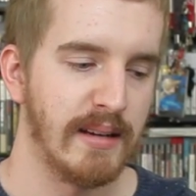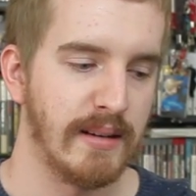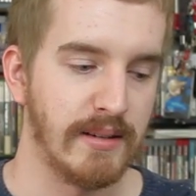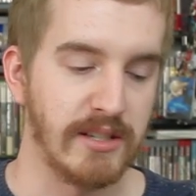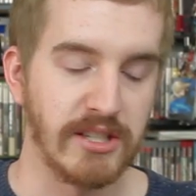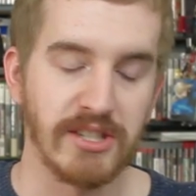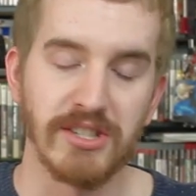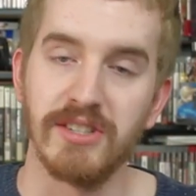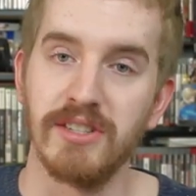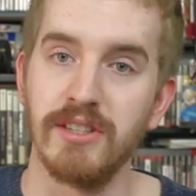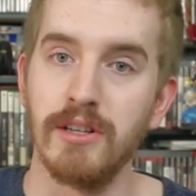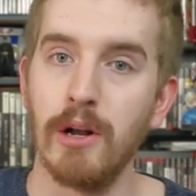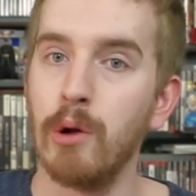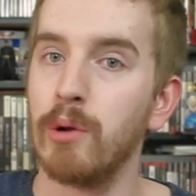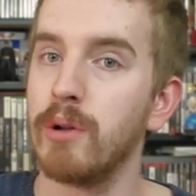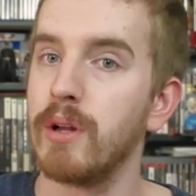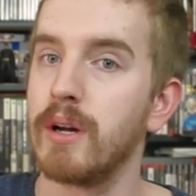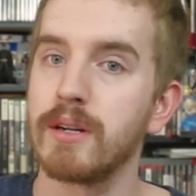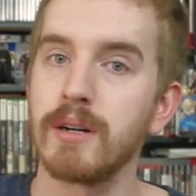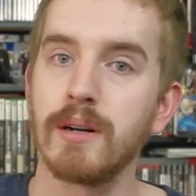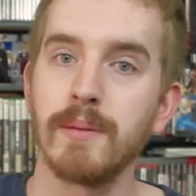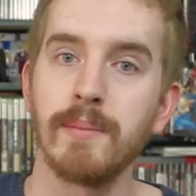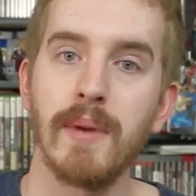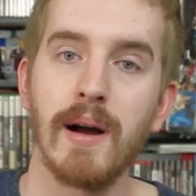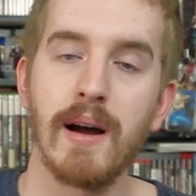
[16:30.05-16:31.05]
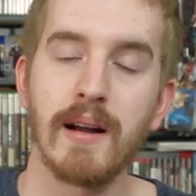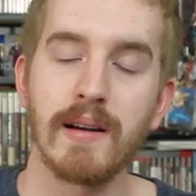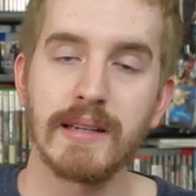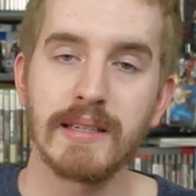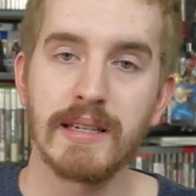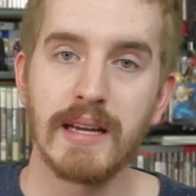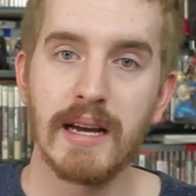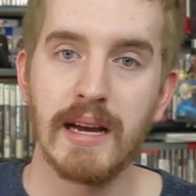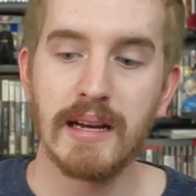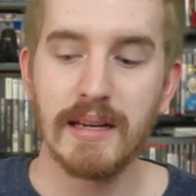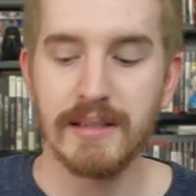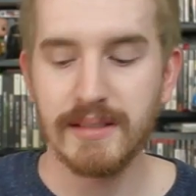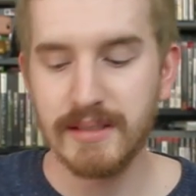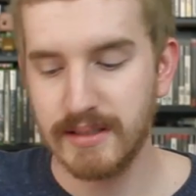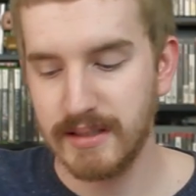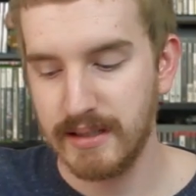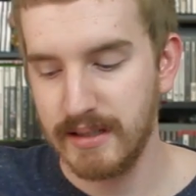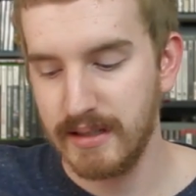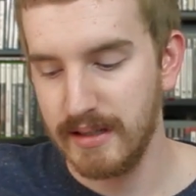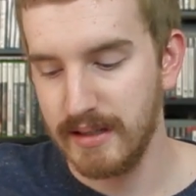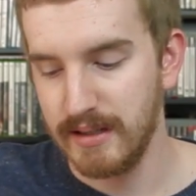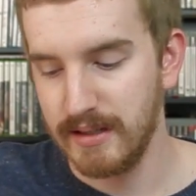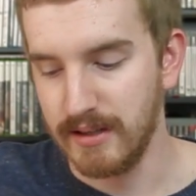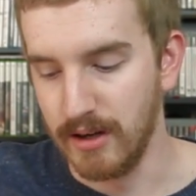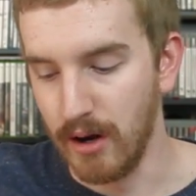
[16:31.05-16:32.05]
which is no longer monetized
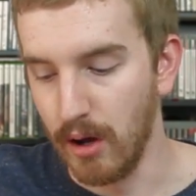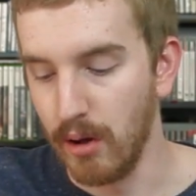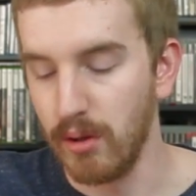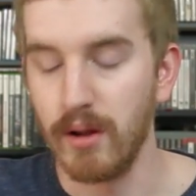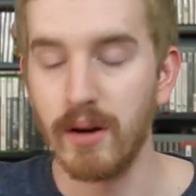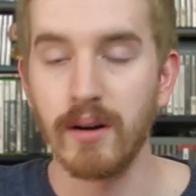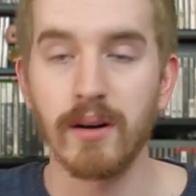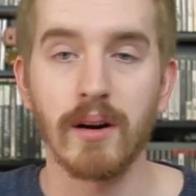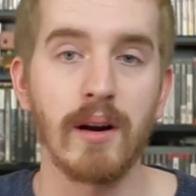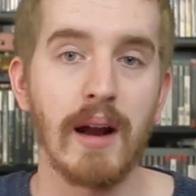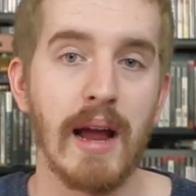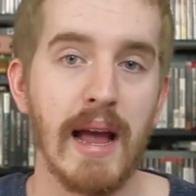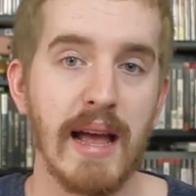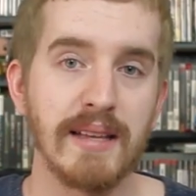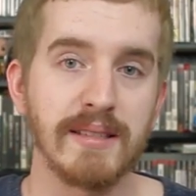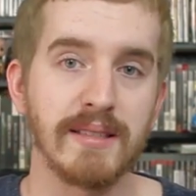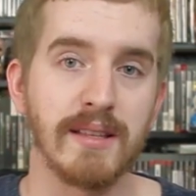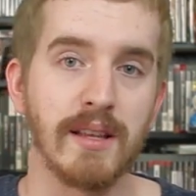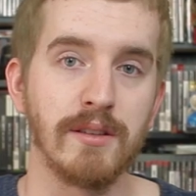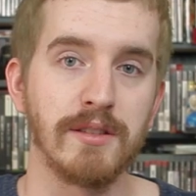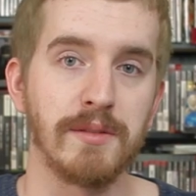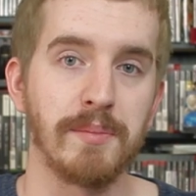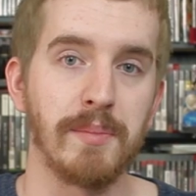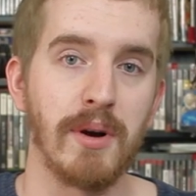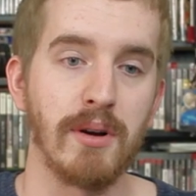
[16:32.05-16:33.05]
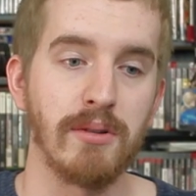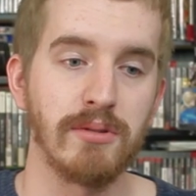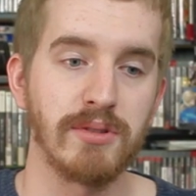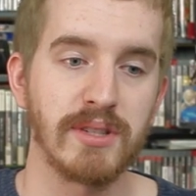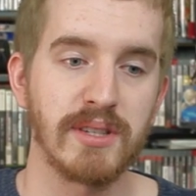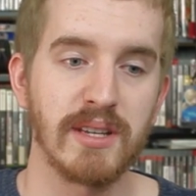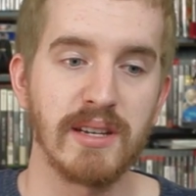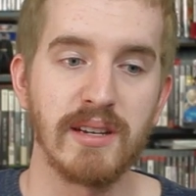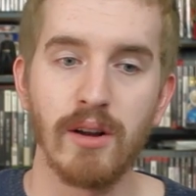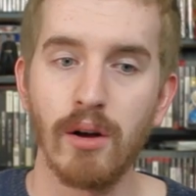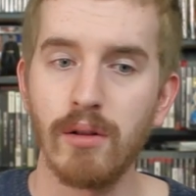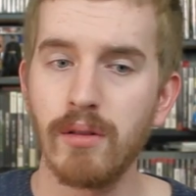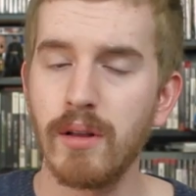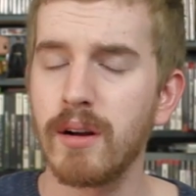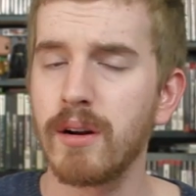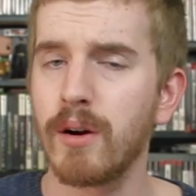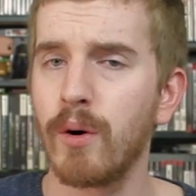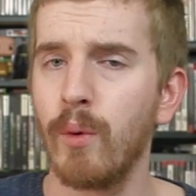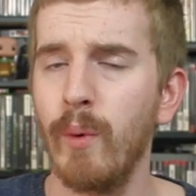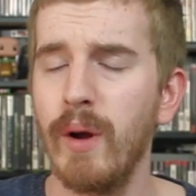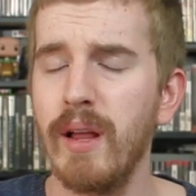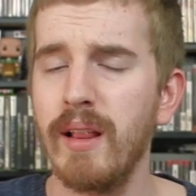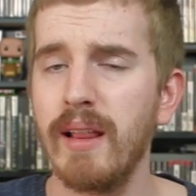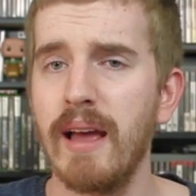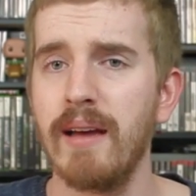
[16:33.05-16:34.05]
no longer has those posts and no
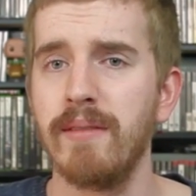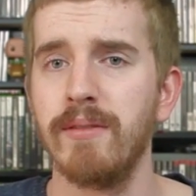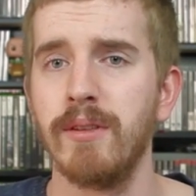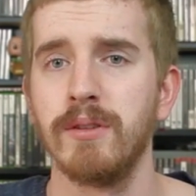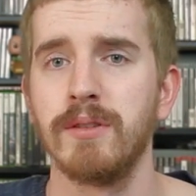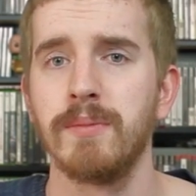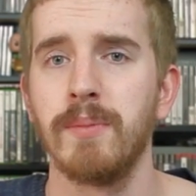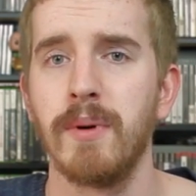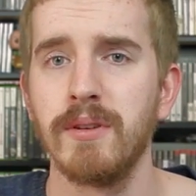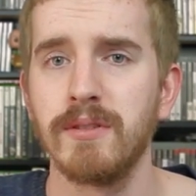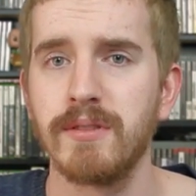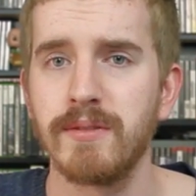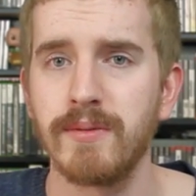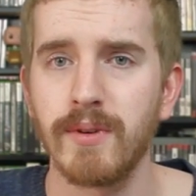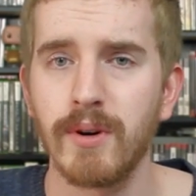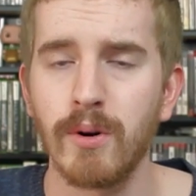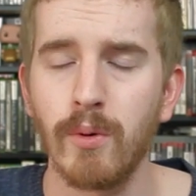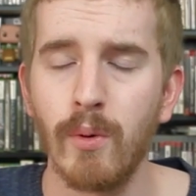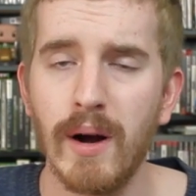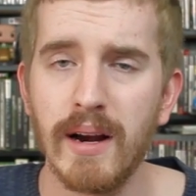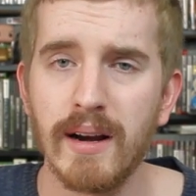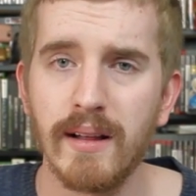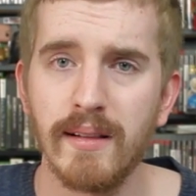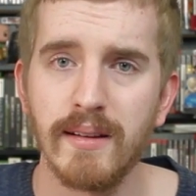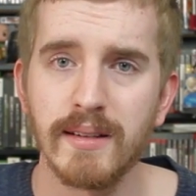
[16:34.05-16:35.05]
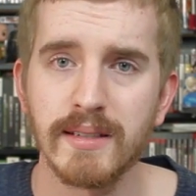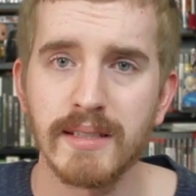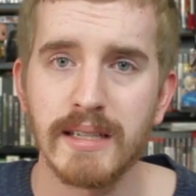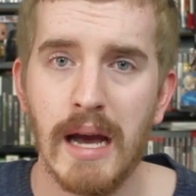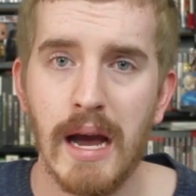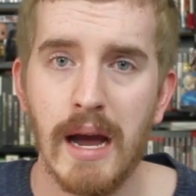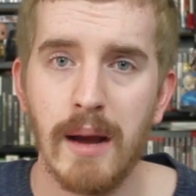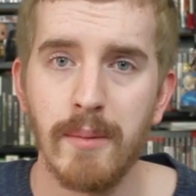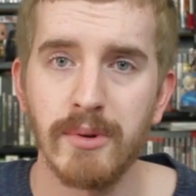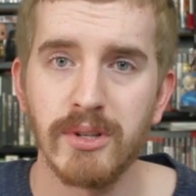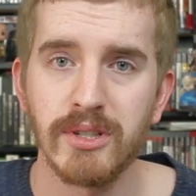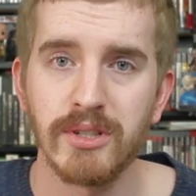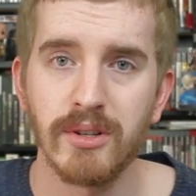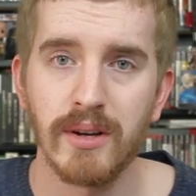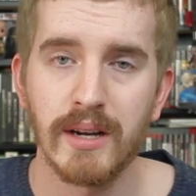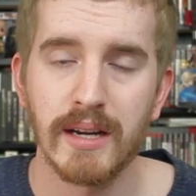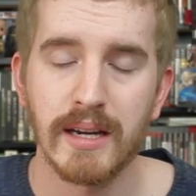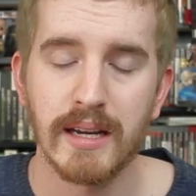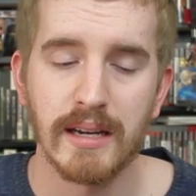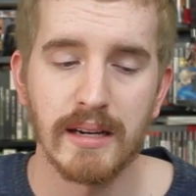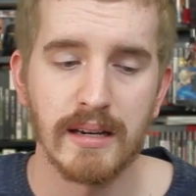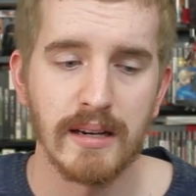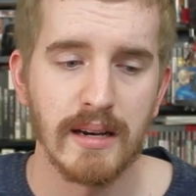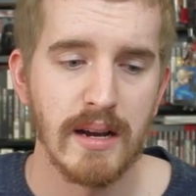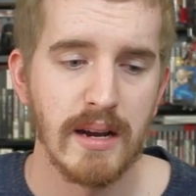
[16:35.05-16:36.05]
longer will have those posts for quite a long time until I
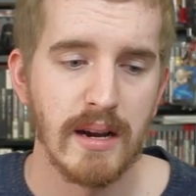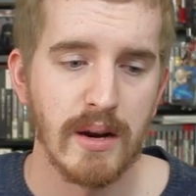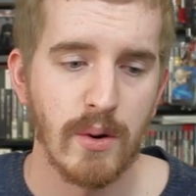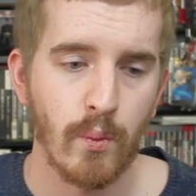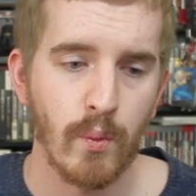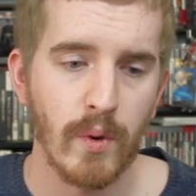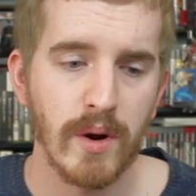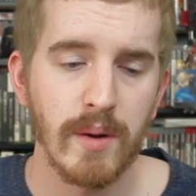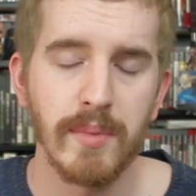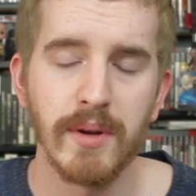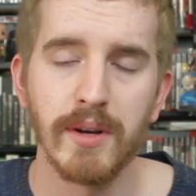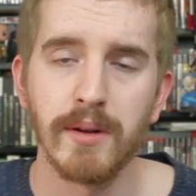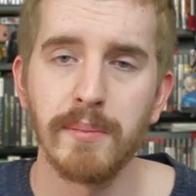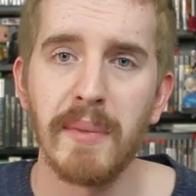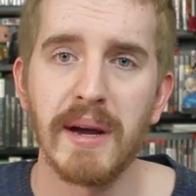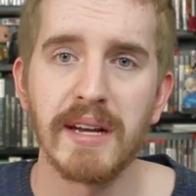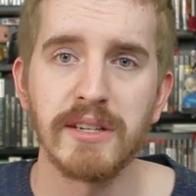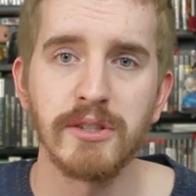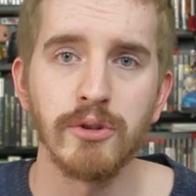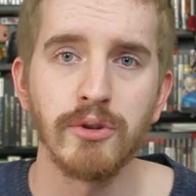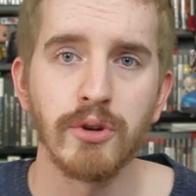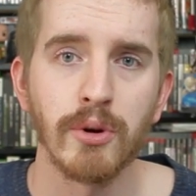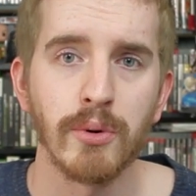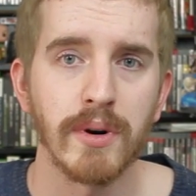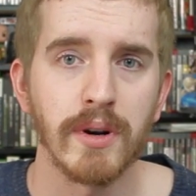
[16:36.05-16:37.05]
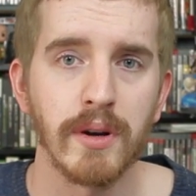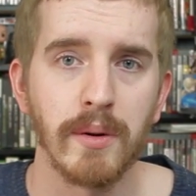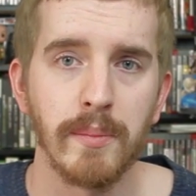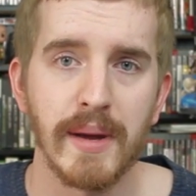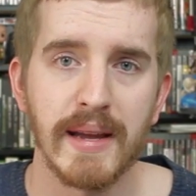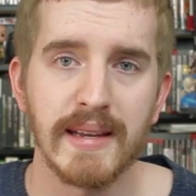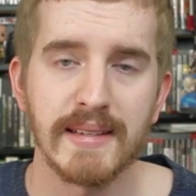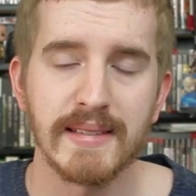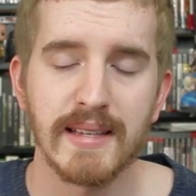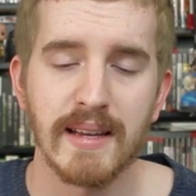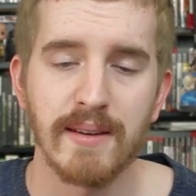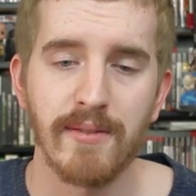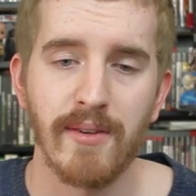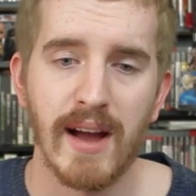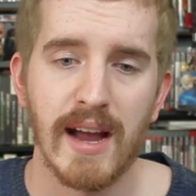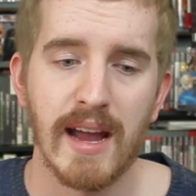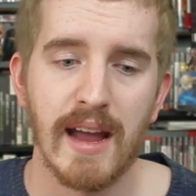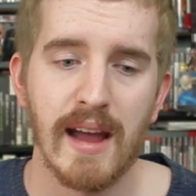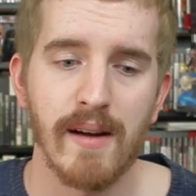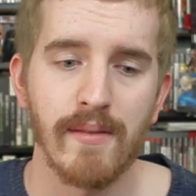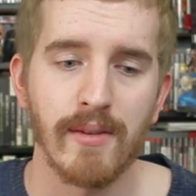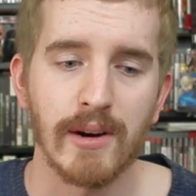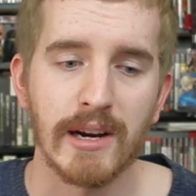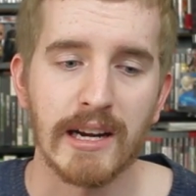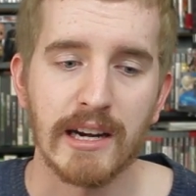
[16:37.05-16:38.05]
can rebuild my tutorial base if I
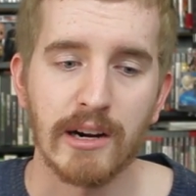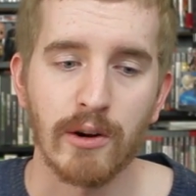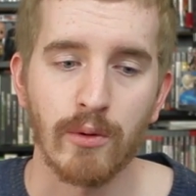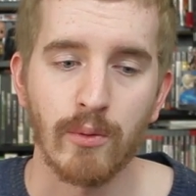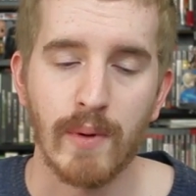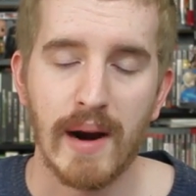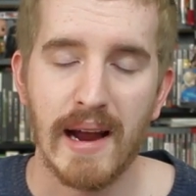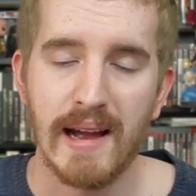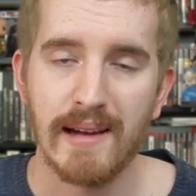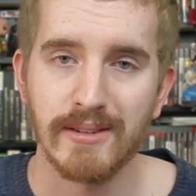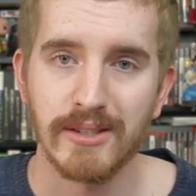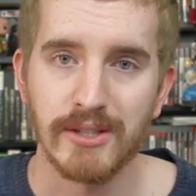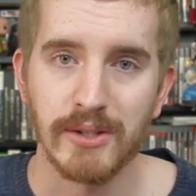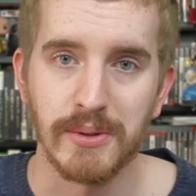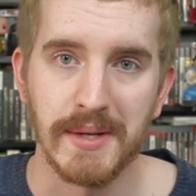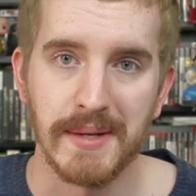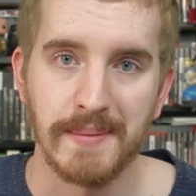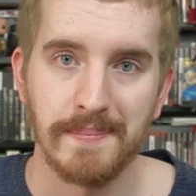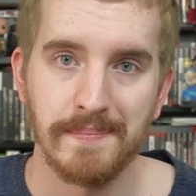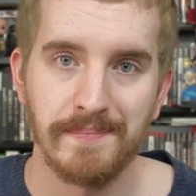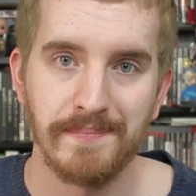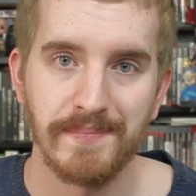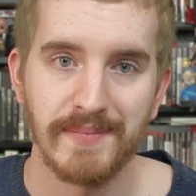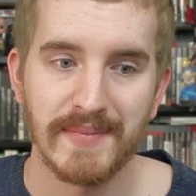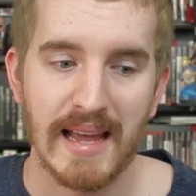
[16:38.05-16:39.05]
ever get around to it.